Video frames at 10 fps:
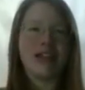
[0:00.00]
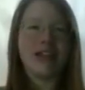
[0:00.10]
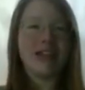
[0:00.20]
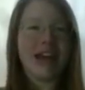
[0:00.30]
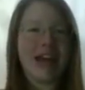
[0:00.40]

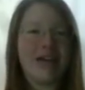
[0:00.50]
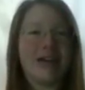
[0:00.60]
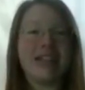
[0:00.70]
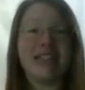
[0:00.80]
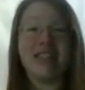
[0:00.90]
Now,
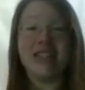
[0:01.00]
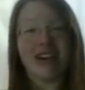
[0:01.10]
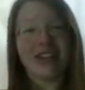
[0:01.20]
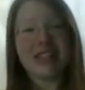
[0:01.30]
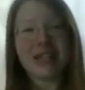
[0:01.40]
it's
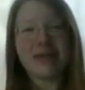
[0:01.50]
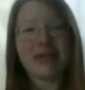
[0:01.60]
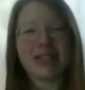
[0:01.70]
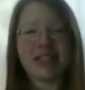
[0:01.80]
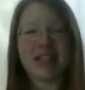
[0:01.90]
not a sequel
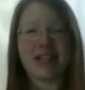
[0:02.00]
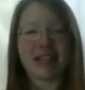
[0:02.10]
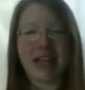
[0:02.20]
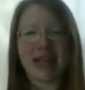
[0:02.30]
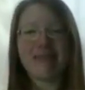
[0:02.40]
to
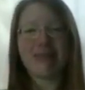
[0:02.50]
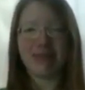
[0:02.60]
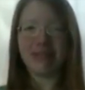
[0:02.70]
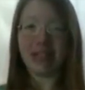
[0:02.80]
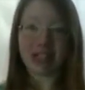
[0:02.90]
Starscape,
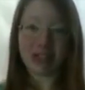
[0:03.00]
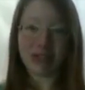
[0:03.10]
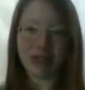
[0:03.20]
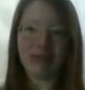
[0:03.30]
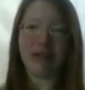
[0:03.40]
long
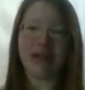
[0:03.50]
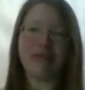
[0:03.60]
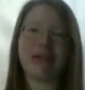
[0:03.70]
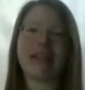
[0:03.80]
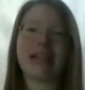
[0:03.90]
story, but I
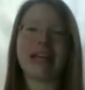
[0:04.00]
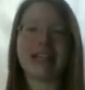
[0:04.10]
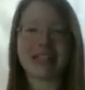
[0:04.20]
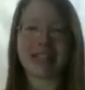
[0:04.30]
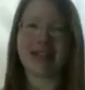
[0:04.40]
really liked
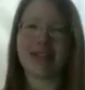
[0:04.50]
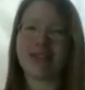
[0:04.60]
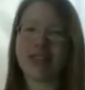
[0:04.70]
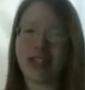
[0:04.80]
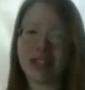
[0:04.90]
the sound of
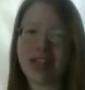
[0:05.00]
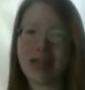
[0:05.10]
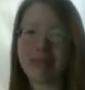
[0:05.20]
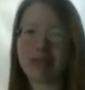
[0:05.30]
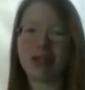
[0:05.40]

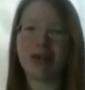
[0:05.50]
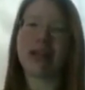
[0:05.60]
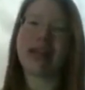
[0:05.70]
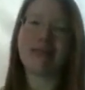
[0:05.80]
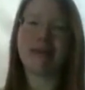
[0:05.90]
Starscape, so
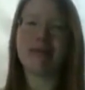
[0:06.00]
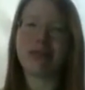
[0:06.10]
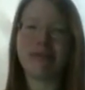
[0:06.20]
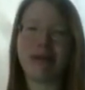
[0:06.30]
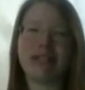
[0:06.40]
I came up with
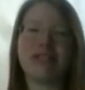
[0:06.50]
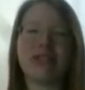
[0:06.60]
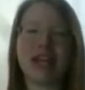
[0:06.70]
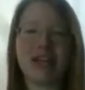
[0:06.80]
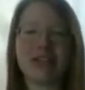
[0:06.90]
a bunch of
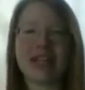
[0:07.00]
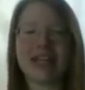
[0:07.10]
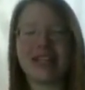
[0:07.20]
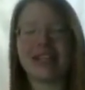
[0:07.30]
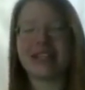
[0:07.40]
titles
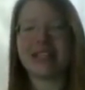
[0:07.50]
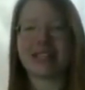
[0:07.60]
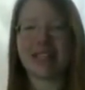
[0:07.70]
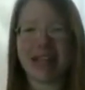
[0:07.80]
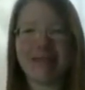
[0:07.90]
ending in
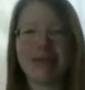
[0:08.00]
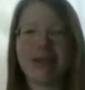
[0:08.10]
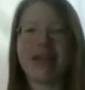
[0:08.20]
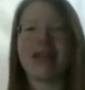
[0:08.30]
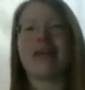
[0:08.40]
scape.
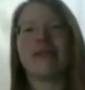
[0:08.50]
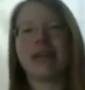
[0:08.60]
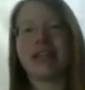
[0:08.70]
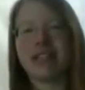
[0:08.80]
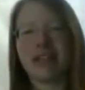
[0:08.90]
When
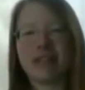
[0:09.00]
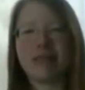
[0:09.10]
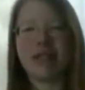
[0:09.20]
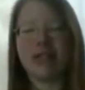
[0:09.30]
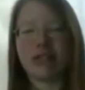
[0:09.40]
I started
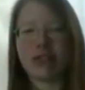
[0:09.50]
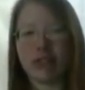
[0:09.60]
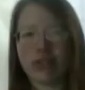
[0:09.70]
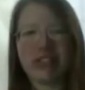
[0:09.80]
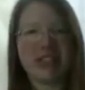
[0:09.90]
my new
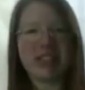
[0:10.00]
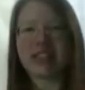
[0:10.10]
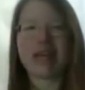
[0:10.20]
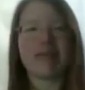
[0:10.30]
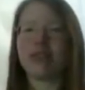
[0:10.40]
story,
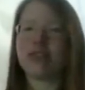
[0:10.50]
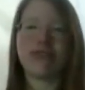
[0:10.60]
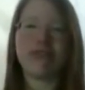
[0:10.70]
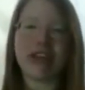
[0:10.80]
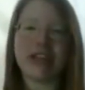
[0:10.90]
Seascape just
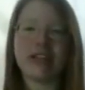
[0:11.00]
fit.